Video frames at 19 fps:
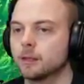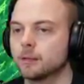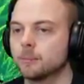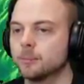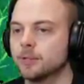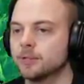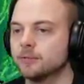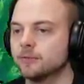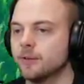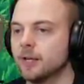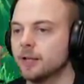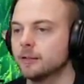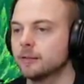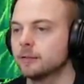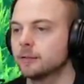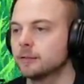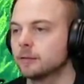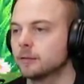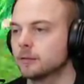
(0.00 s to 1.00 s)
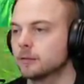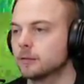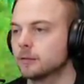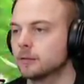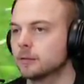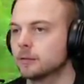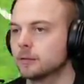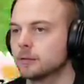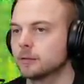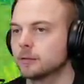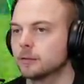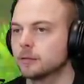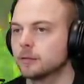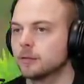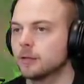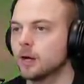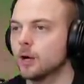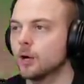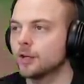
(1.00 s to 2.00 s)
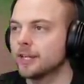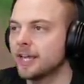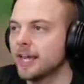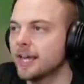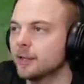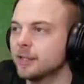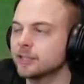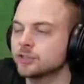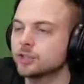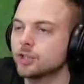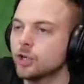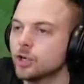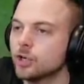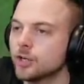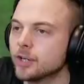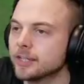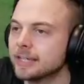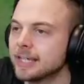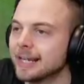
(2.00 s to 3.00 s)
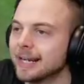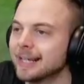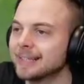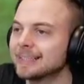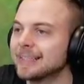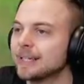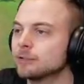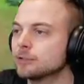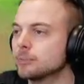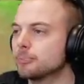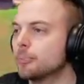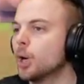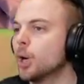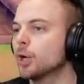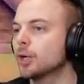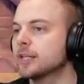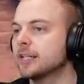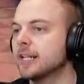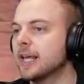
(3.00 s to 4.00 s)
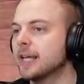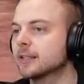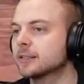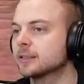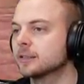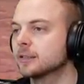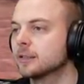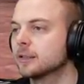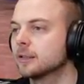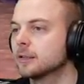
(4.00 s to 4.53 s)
But it's fine. Okay, let's go and get ourselves a Pokedex.